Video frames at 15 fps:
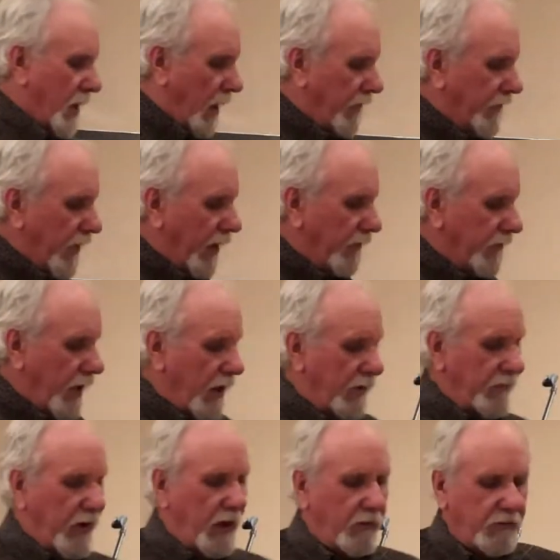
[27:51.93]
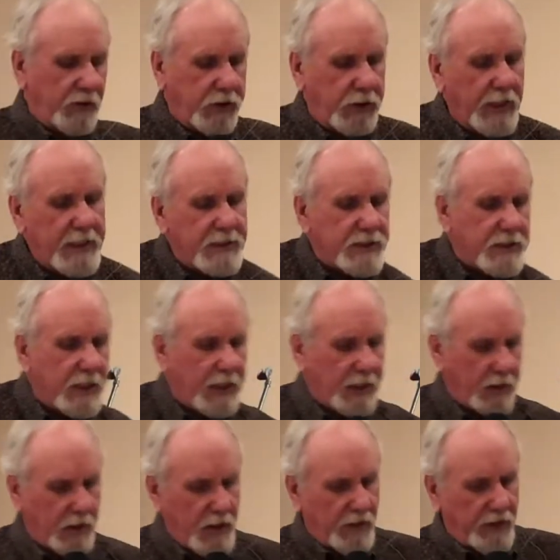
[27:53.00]
of
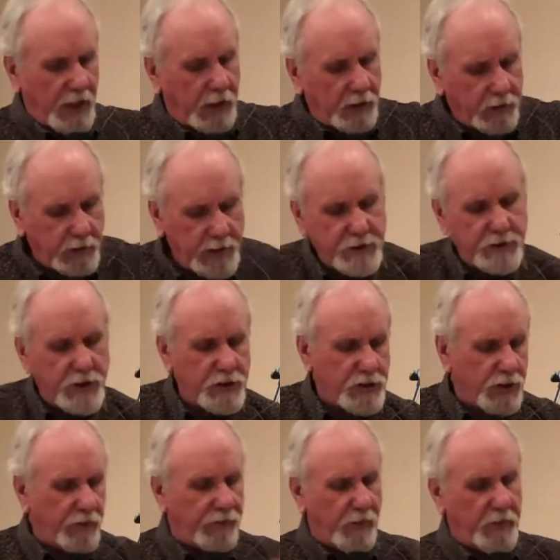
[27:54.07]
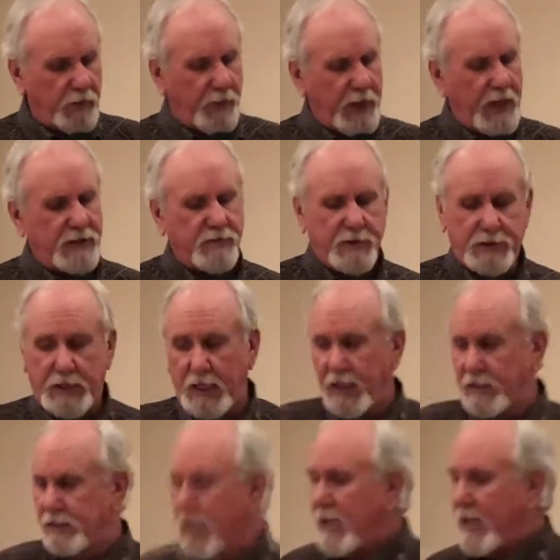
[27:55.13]
cleansing, that cleanses you from your past
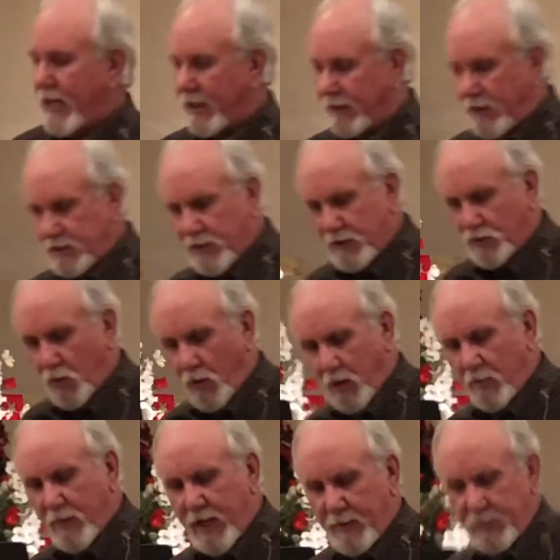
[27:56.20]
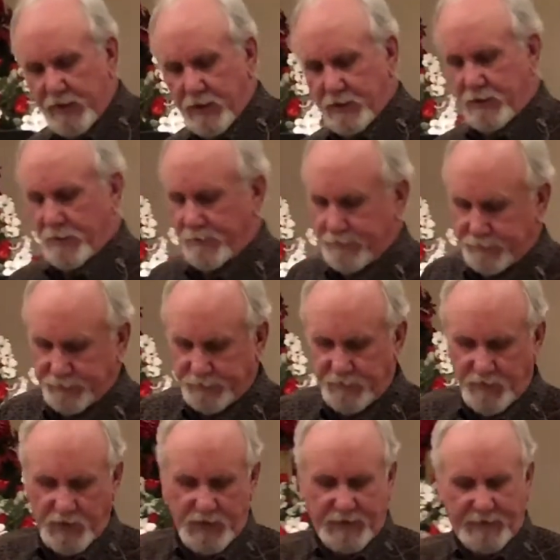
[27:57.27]
mistakes. And this is water baptism.
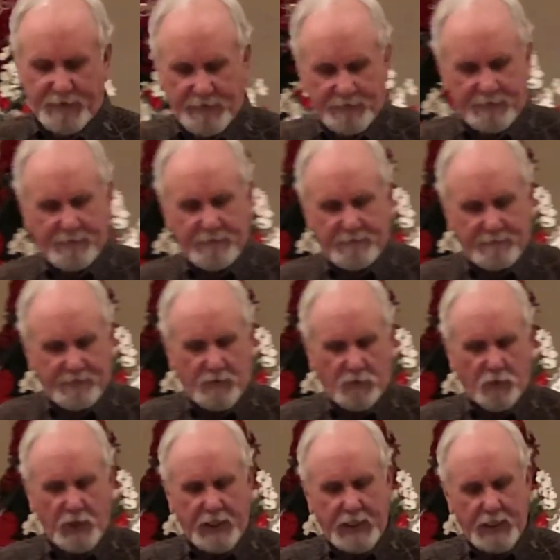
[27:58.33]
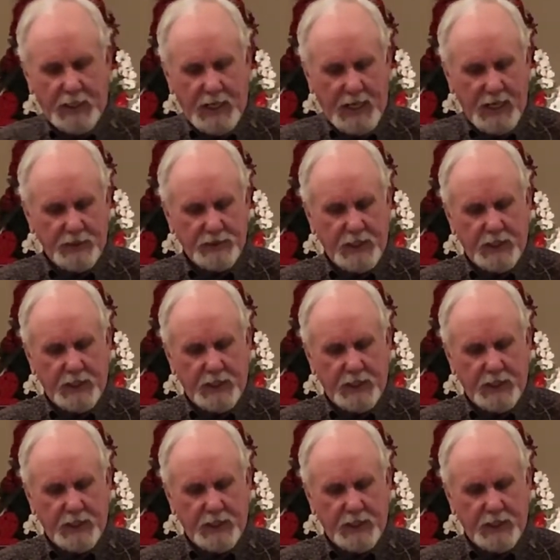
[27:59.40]
Read it, Acts